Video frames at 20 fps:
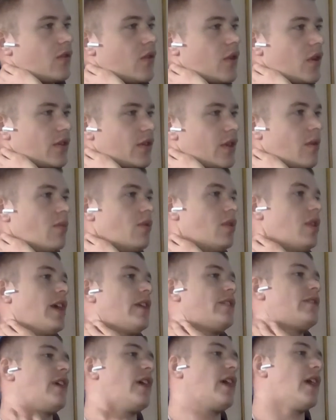For example,
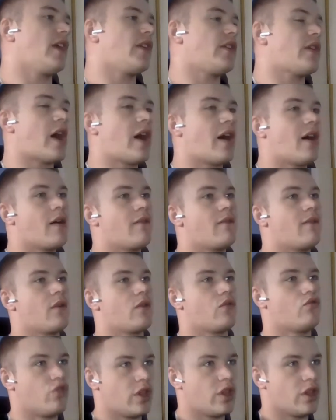let's say you have
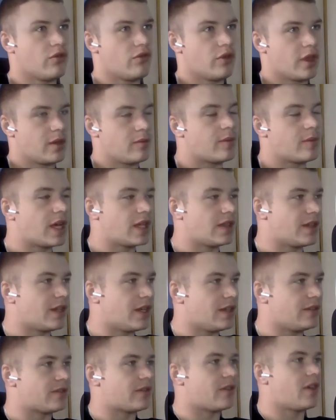really bad
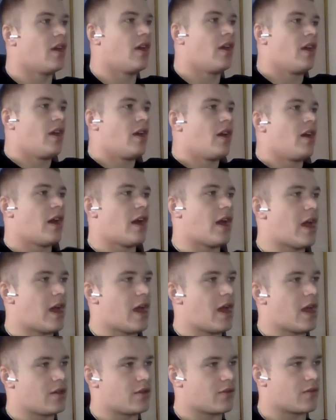knees.
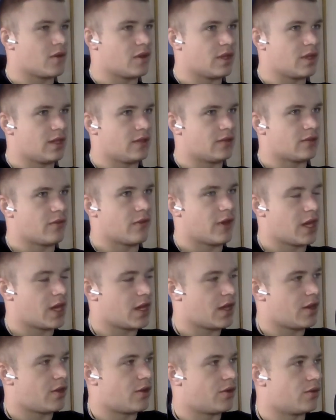You've got knees of an
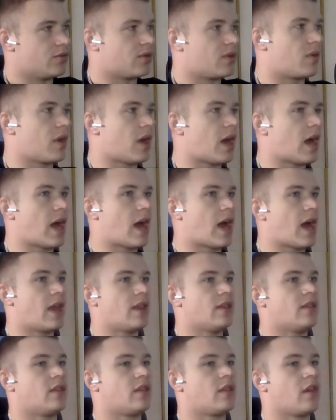8-year-old,
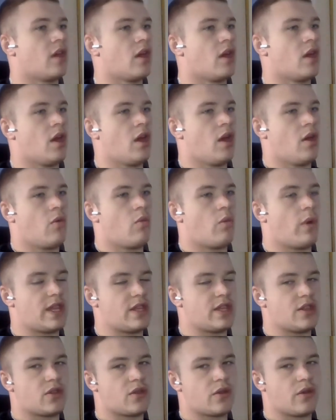and
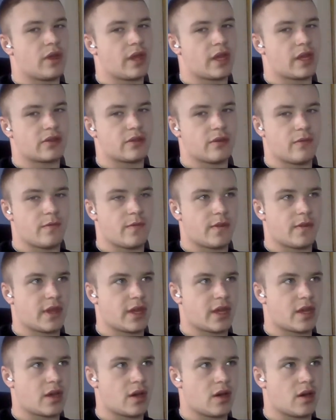when you do like something
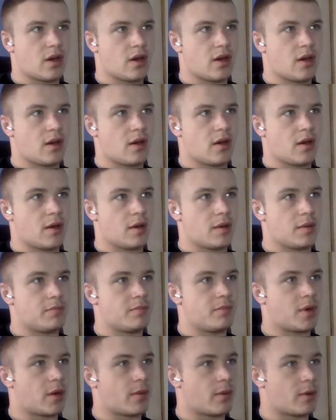like a
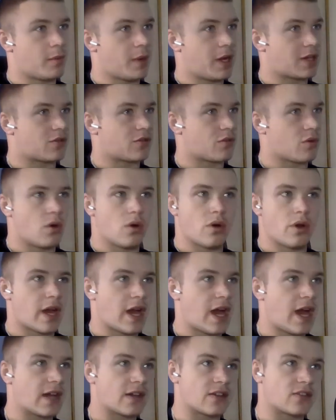barbell back squat or a
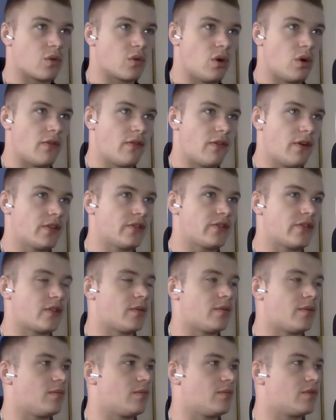hack squat
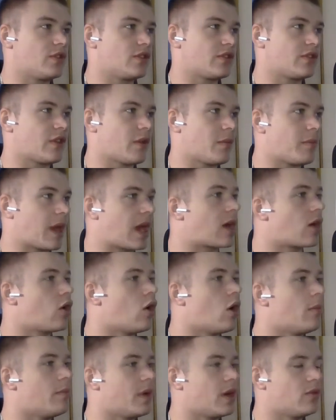first, just a big
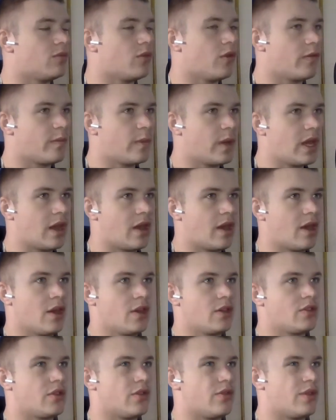compound movement,
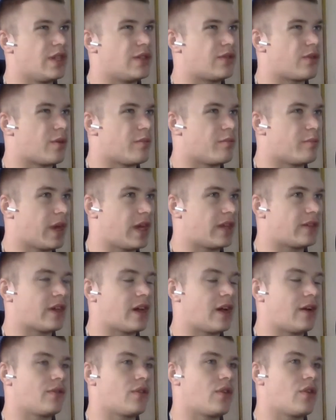your knees are in bits
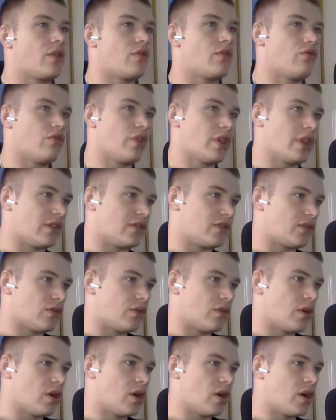after, they're really
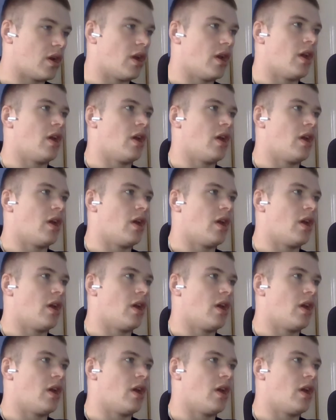sore.